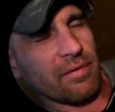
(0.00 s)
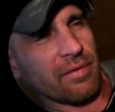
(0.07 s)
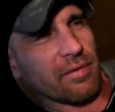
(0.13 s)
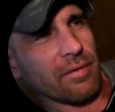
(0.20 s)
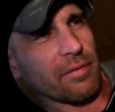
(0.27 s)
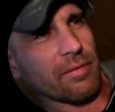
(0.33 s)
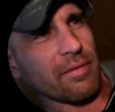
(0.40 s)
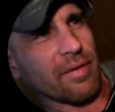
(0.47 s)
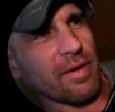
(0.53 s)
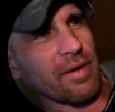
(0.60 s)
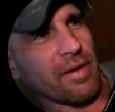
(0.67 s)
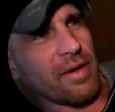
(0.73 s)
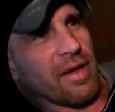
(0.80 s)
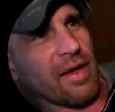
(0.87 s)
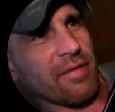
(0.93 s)
So
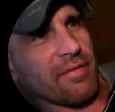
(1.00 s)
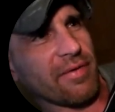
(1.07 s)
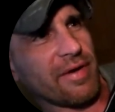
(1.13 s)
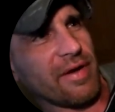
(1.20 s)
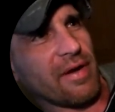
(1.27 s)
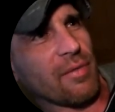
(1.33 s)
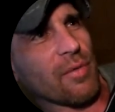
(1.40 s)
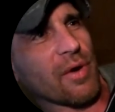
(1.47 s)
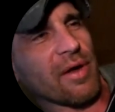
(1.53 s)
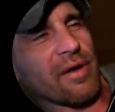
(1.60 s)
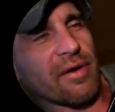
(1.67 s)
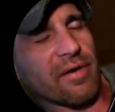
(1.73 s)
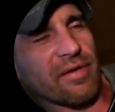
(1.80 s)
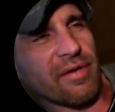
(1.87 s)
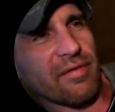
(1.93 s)
every
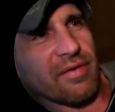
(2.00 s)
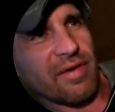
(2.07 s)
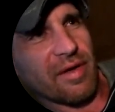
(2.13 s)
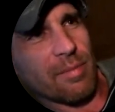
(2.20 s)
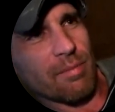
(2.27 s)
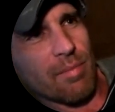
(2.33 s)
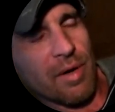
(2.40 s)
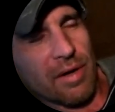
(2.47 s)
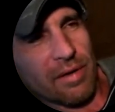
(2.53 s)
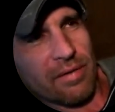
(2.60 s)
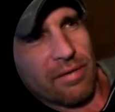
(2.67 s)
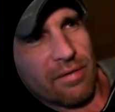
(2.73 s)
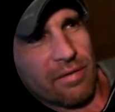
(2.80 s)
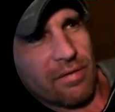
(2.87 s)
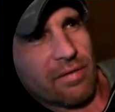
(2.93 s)
117
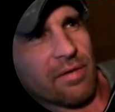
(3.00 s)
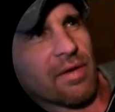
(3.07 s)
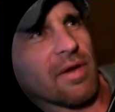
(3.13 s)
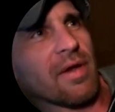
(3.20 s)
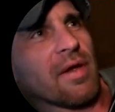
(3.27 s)
months,